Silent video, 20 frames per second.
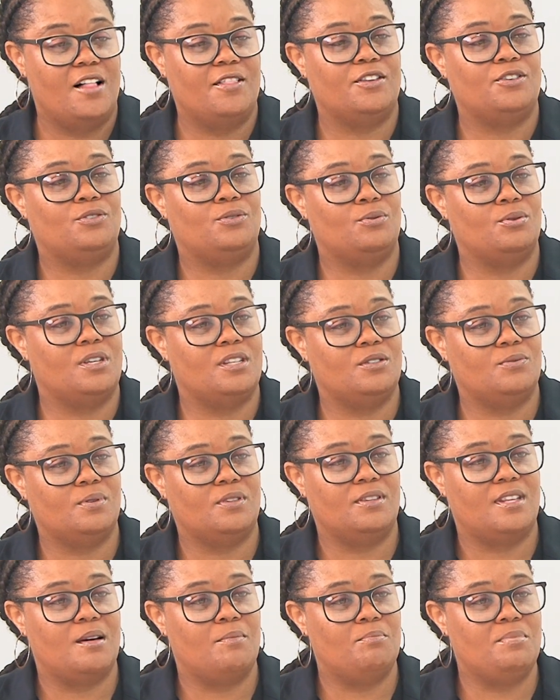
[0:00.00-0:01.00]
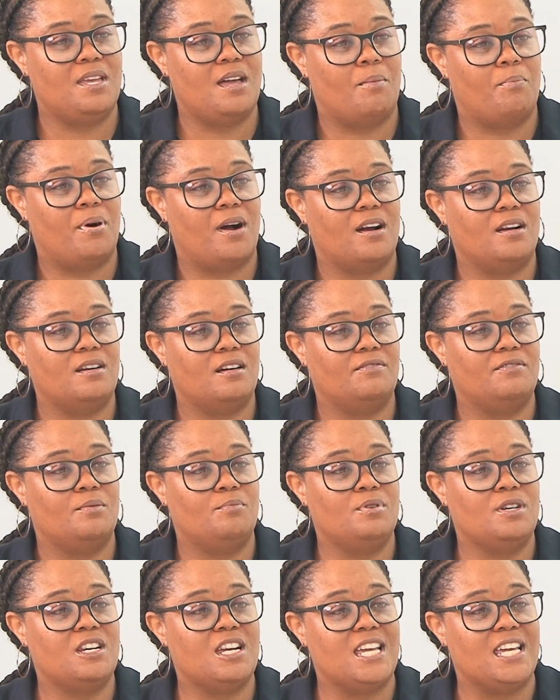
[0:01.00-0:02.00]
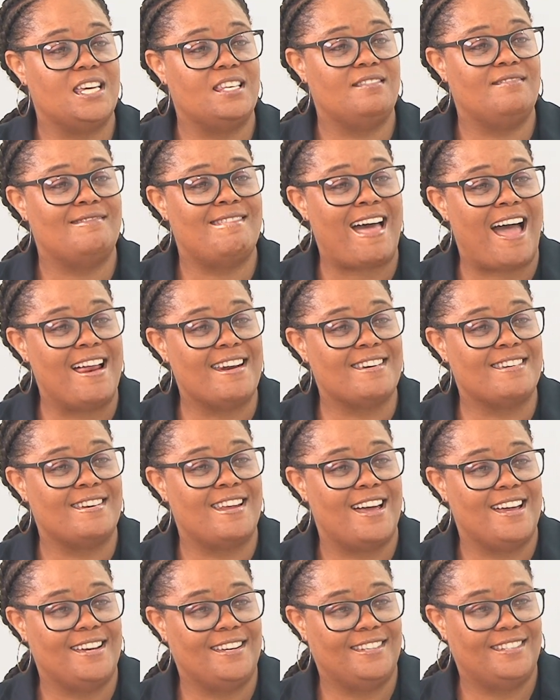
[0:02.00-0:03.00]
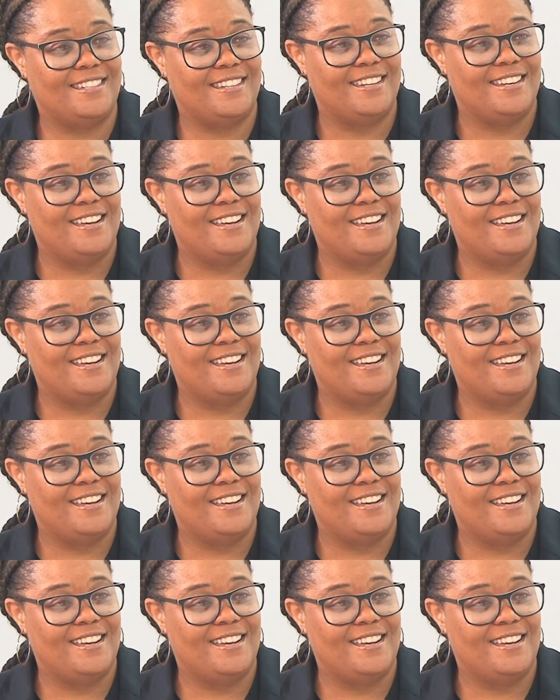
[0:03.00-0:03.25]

And the students will then be a part of the brigade that night.